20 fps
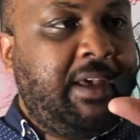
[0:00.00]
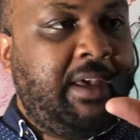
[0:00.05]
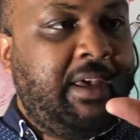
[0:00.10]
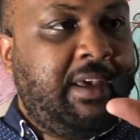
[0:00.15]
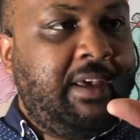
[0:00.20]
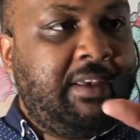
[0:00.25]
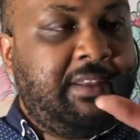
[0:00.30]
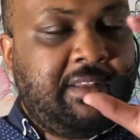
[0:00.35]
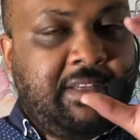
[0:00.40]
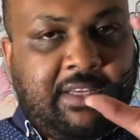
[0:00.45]

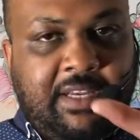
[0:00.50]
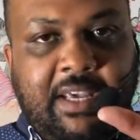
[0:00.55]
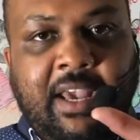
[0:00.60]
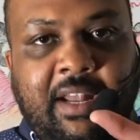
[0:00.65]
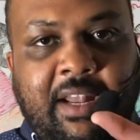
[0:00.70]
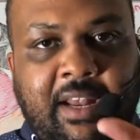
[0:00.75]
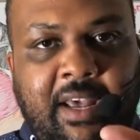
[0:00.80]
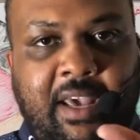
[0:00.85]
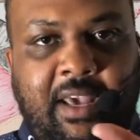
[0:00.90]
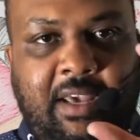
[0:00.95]
in the
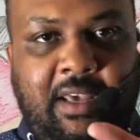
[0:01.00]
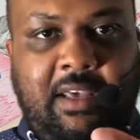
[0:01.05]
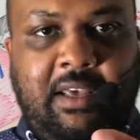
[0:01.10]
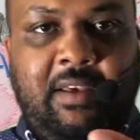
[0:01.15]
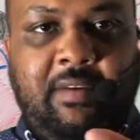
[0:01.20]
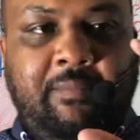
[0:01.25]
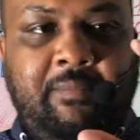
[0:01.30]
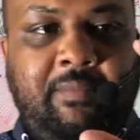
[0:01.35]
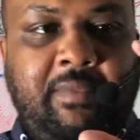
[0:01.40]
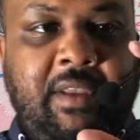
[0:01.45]
DNA,
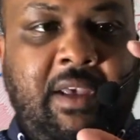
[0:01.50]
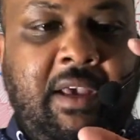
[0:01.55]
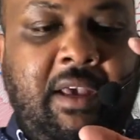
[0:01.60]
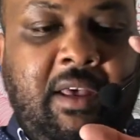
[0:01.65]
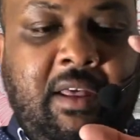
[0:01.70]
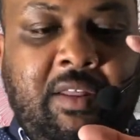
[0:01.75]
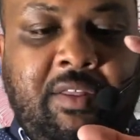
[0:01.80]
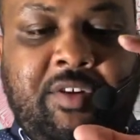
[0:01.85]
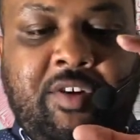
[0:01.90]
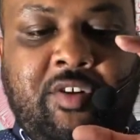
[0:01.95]

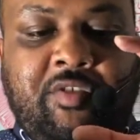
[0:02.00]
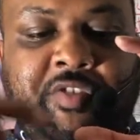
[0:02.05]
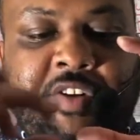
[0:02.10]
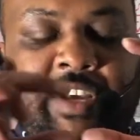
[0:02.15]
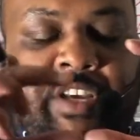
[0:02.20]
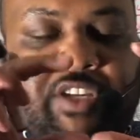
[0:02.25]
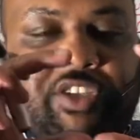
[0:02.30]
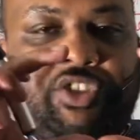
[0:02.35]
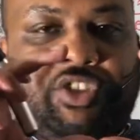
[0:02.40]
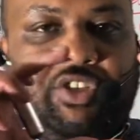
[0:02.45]
the
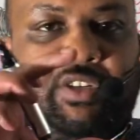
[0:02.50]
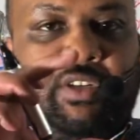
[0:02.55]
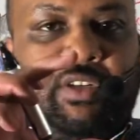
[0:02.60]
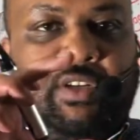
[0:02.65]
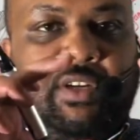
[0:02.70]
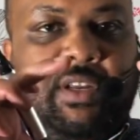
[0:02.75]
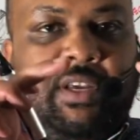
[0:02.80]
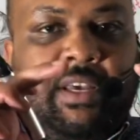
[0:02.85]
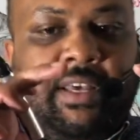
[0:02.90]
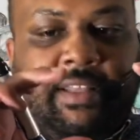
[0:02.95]
region
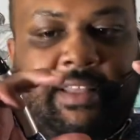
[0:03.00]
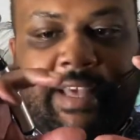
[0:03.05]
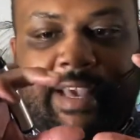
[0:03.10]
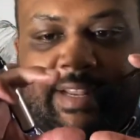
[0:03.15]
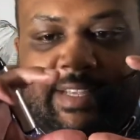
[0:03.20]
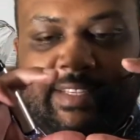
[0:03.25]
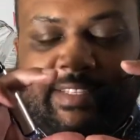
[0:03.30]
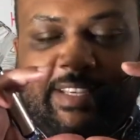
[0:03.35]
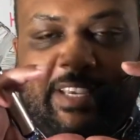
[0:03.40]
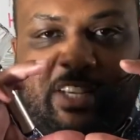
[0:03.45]
that
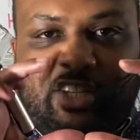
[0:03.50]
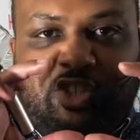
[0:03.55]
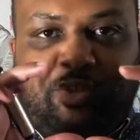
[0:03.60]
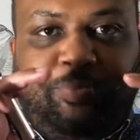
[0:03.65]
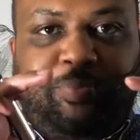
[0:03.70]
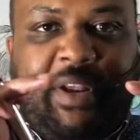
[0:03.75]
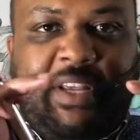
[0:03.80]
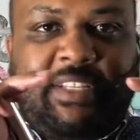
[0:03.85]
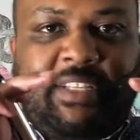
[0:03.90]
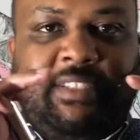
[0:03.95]
is
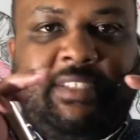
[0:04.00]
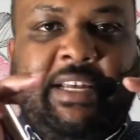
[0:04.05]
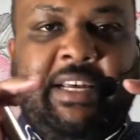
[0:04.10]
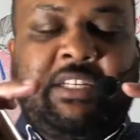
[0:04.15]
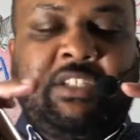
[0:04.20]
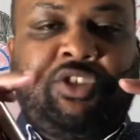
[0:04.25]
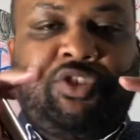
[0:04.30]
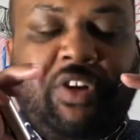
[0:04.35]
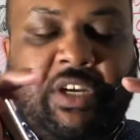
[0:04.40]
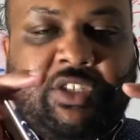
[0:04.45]
expressed
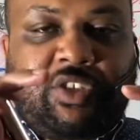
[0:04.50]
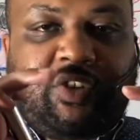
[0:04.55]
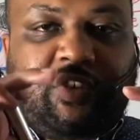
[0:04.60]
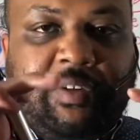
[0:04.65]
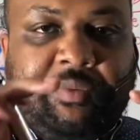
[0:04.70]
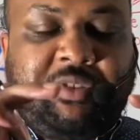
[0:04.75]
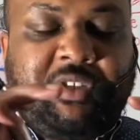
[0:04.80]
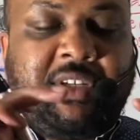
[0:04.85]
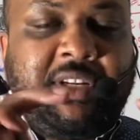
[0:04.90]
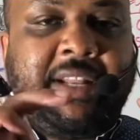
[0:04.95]
and
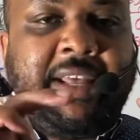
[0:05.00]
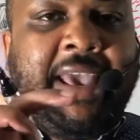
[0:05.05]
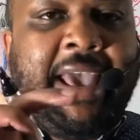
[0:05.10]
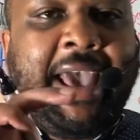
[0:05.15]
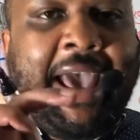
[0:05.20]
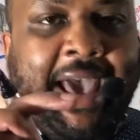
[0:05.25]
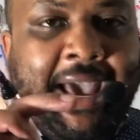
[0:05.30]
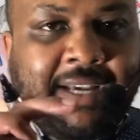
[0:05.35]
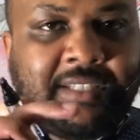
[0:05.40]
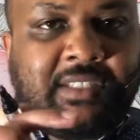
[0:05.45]
transcriptionally
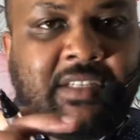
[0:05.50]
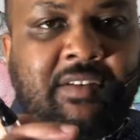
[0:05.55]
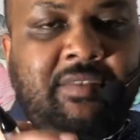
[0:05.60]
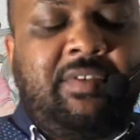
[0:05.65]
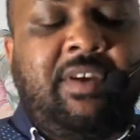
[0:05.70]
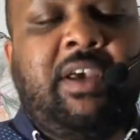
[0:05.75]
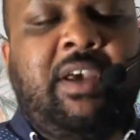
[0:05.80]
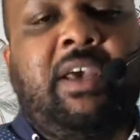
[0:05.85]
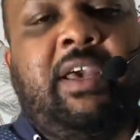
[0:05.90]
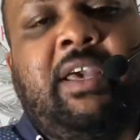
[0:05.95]

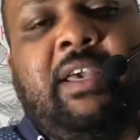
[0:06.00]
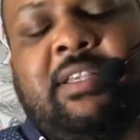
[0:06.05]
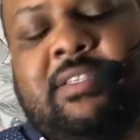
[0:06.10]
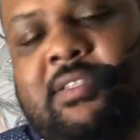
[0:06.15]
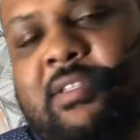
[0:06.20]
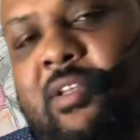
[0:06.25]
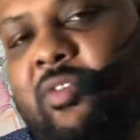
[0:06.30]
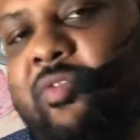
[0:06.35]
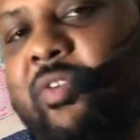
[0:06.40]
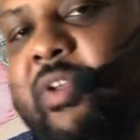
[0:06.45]
active is
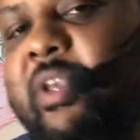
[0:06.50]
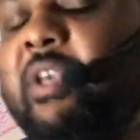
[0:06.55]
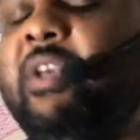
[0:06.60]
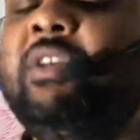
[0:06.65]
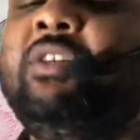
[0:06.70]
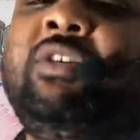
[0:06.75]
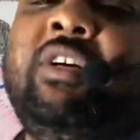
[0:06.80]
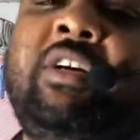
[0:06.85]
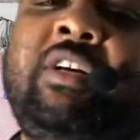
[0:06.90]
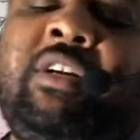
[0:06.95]
the
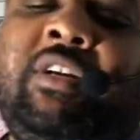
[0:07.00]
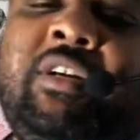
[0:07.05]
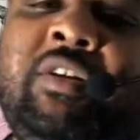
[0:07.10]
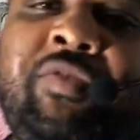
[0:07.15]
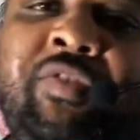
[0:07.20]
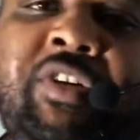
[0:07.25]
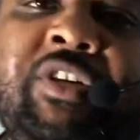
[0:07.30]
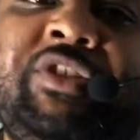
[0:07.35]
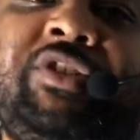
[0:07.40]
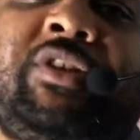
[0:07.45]

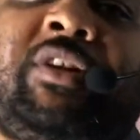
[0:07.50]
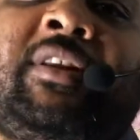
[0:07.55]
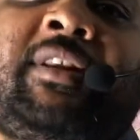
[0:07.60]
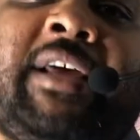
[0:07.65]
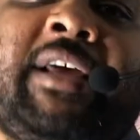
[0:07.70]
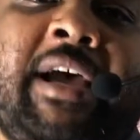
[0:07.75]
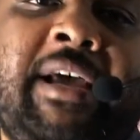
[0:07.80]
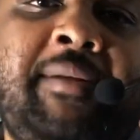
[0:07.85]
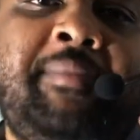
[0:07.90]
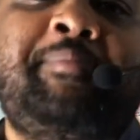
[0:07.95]
region
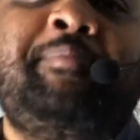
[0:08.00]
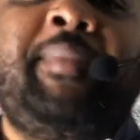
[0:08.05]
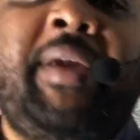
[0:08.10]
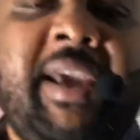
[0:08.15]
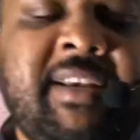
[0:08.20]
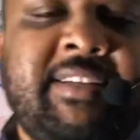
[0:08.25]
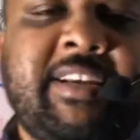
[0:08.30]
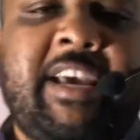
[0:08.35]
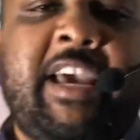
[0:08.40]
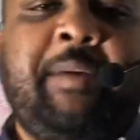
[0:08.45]
that
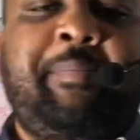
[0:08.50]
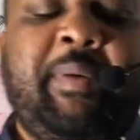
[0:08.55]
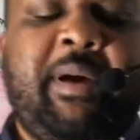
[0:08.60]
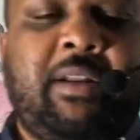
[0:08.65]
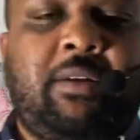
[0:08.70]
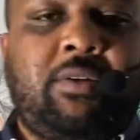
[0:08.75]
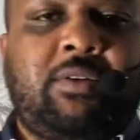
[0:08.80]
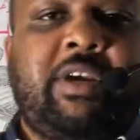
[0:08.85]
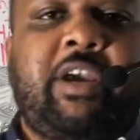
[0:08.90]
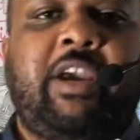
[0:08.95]
makes a
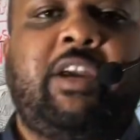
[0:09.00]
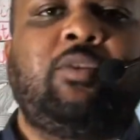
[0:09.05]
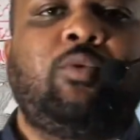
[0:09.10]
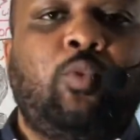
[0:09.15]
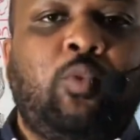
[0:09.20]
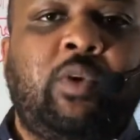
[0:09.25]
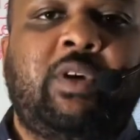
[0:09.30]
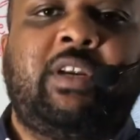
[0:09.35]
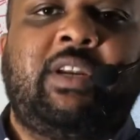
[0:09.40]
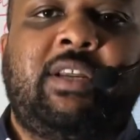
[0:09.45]
hepatocyte
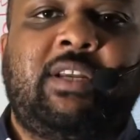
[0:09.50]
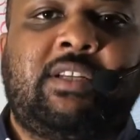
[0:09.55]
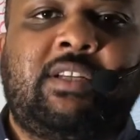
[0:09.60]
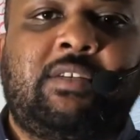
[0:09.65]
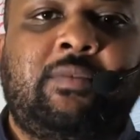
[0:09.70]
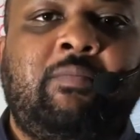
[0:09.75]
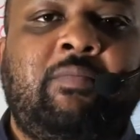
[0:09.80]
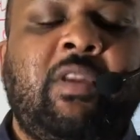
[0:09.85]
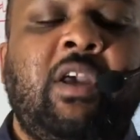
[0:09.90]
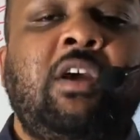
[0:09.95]
what it is.
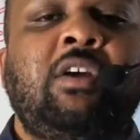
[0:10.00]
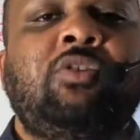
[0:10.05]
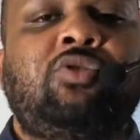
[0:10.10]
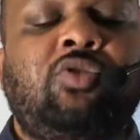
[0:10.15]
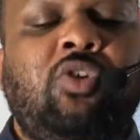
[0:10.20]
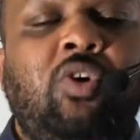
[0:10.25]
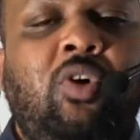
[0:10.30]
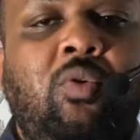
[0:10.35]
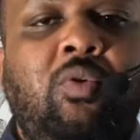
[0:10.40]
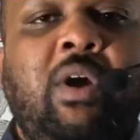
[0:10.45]

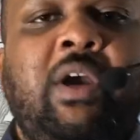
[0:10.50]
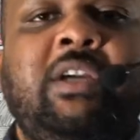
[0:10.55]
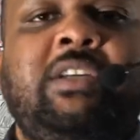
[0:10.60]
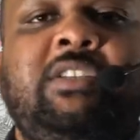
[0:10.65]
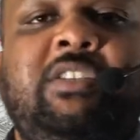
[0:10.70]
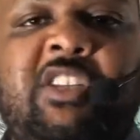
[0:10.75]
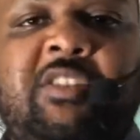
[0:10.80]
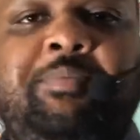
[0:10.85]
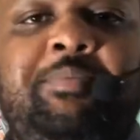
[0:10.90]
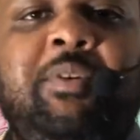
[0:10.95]
So
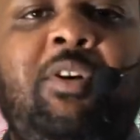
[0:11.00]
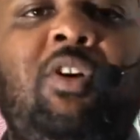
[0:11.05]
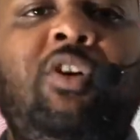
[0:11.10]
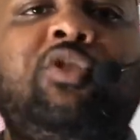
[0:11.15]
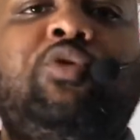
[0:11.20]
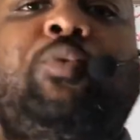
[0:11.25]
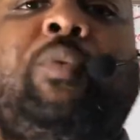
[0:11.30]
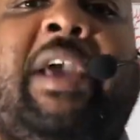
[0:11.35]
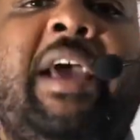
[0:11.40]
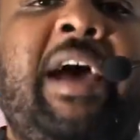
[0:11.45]
just
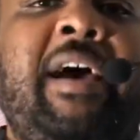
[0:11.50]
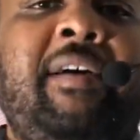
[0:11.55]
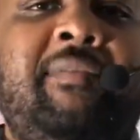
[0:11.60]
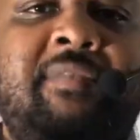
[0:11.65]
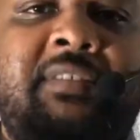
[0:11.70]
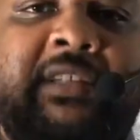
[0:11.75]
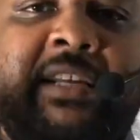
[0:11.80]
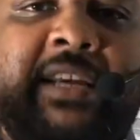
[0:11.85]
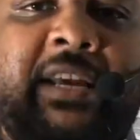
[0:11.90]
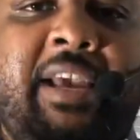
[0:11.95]
because we have
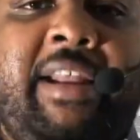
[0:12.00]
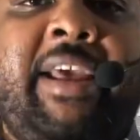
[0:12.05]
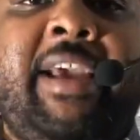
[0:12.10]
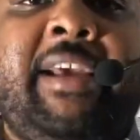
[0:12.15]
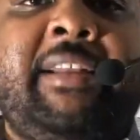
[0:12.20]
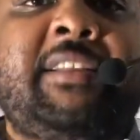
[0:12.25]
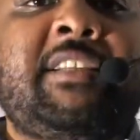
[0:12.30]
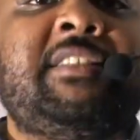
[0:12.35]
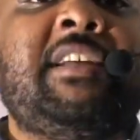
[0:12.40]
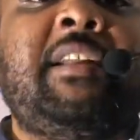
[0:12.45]
DNA
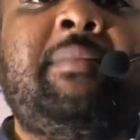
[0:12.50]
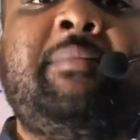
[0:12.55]
does not